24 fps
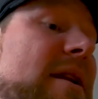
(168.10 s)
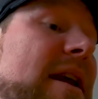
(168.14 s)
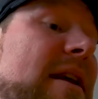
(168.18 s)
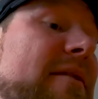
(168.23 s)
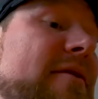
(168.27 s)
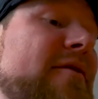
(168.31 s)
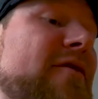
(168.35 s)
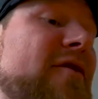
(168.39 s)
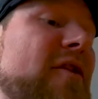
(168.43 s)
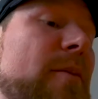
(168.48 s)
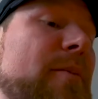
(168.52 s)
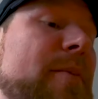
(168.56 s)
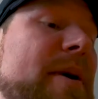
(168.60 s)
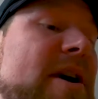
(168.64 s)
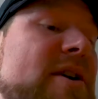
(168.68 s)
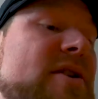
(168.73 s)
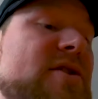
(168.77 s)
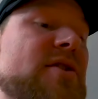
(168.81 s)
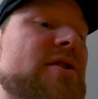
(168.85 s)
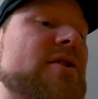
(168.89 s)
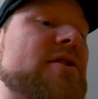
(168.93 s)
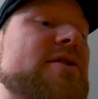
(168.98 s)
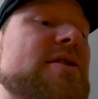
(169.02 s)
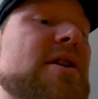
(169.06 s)
even for
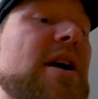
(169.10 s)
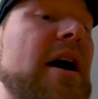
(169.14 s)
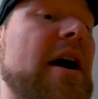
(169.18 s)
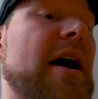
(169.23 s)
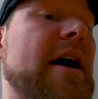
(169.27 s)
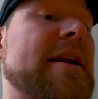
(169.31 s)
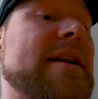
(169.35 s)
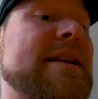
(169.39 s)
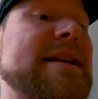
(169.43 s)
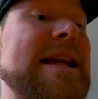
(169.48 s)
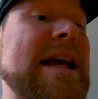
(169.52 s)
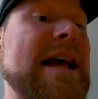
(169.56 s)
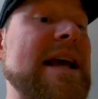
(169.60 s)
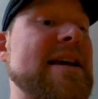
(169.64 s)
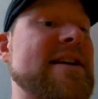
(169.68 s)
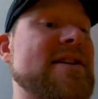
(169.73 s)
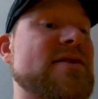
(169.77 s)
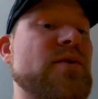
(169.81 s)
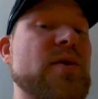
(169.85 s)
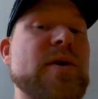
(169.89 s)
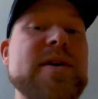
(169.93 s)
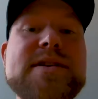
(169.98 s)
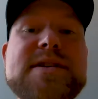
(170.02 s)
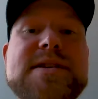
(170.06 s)
pictures on
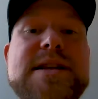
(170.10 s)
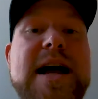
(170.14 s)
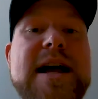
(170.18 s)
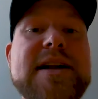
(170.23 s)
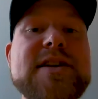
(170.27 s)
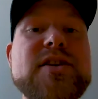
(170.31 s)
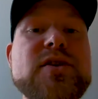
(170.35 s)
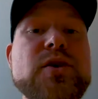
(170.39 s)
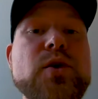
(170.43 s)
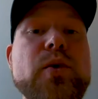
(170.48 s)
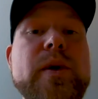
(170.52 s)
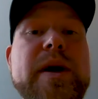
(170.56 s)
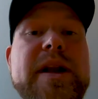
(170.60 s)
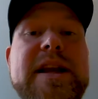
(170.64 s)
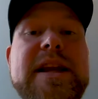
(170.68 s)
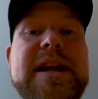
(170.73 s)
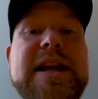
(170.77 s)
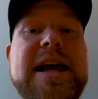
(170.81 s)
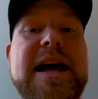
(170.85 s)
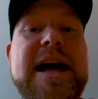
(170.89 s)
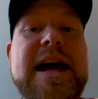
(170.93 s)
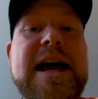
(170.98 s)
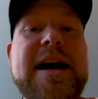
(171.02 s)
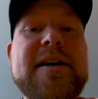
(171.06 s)
days where it's not too
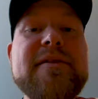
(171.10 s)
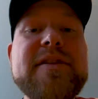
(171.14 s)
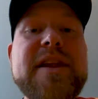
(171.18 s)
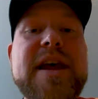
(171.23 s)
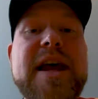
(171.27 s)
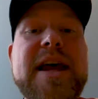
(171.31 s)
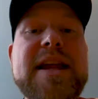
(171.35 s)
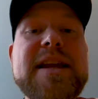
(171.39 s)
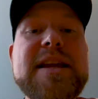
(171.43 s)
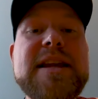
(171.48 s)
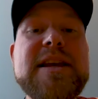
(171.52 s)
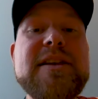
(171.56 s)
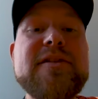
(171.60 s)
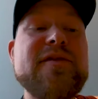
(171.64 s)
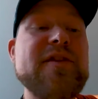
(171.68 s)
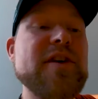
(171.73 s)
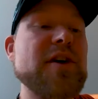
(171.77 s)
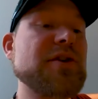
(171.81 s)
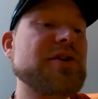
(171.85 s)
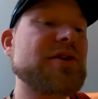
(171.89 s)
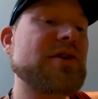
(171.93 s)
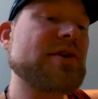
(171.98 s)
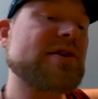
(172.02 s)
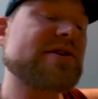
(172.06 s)
windy, I have the ND
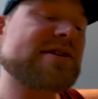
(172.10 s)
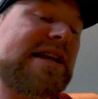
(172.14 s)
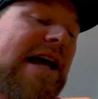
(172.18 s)
filter